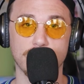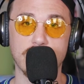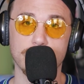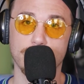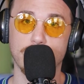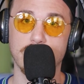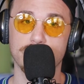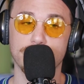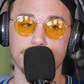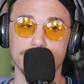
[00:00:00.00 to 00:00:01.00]
when
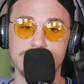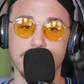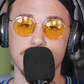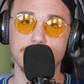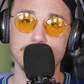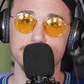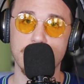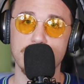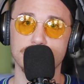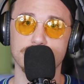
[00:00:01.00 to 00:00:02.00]
I saw him get
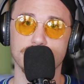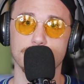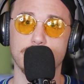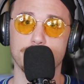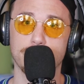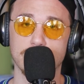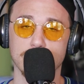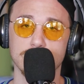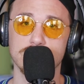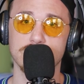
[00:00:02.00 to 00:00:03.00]
drafted for my
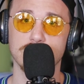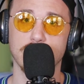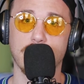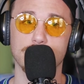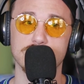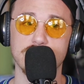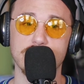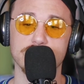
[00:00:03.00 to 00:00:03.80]
Bills. I was